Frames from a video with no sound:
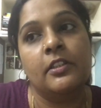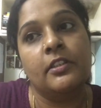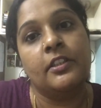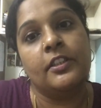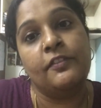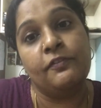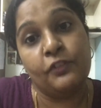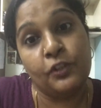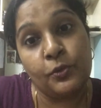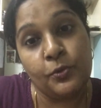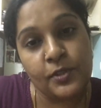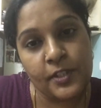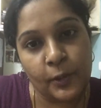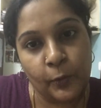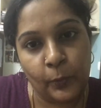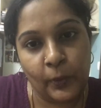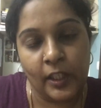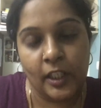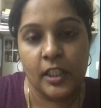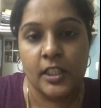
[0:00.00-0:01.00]

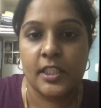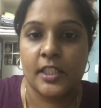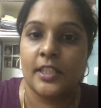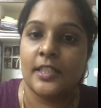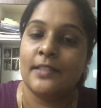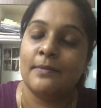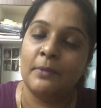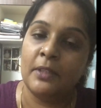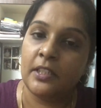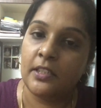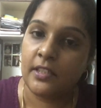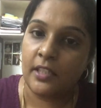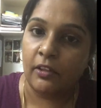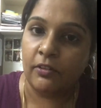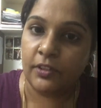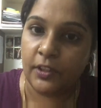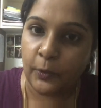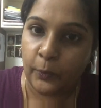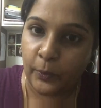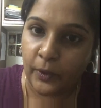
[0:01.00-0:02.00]
confusing words and similar
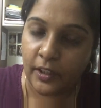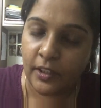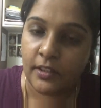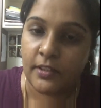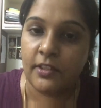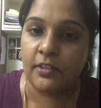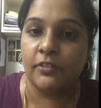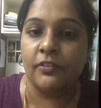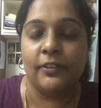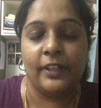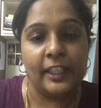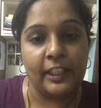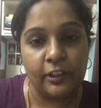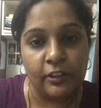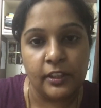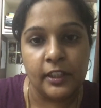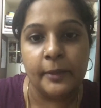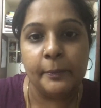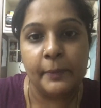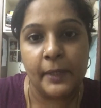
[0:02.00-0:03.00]
sounding words on a
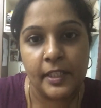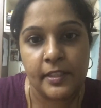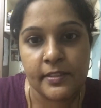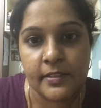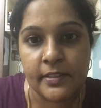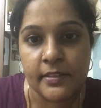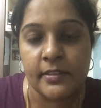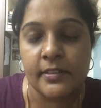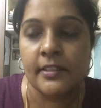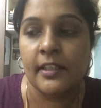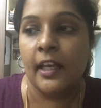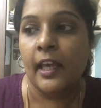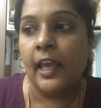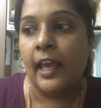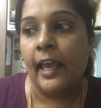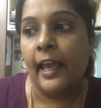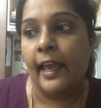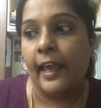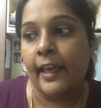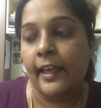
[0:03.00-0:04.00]
regular basis
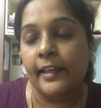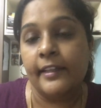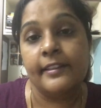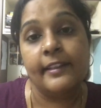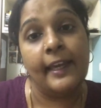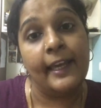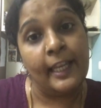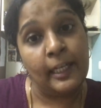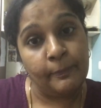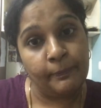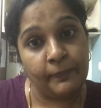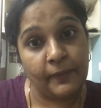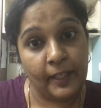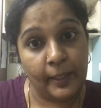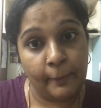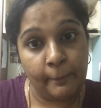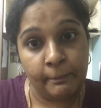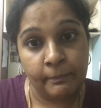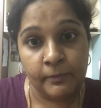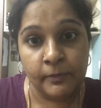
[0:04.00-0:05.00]
and help
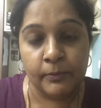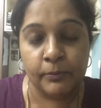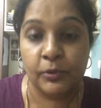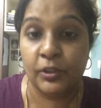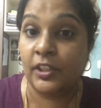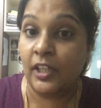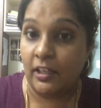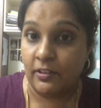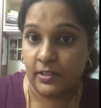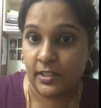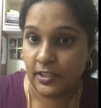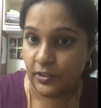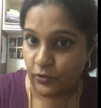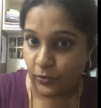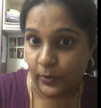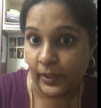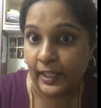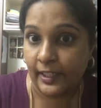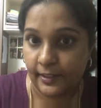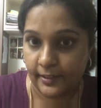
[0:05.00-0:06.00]
them pronounce it
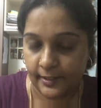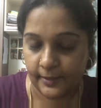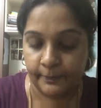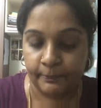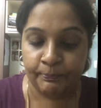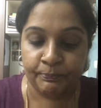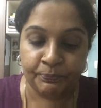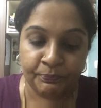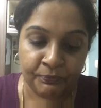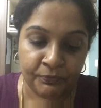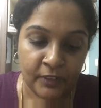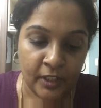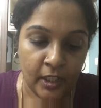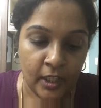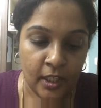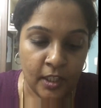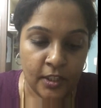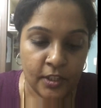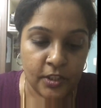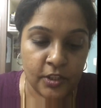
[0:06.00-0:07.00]
right.
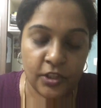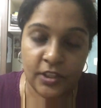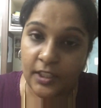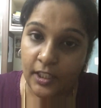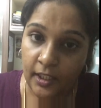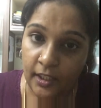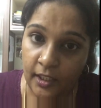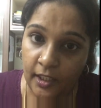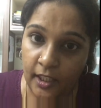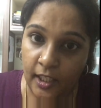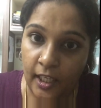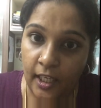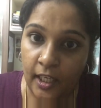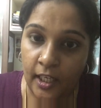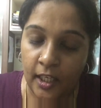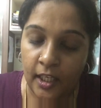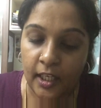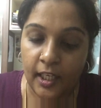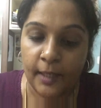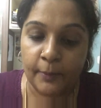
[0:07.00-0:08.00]
Today
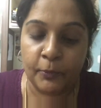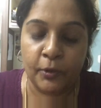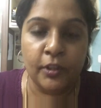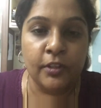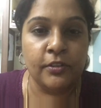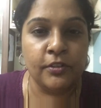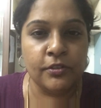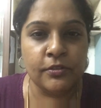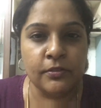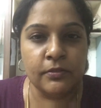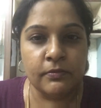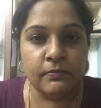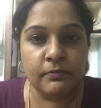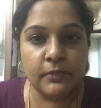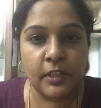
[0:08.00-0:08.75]
I'm going to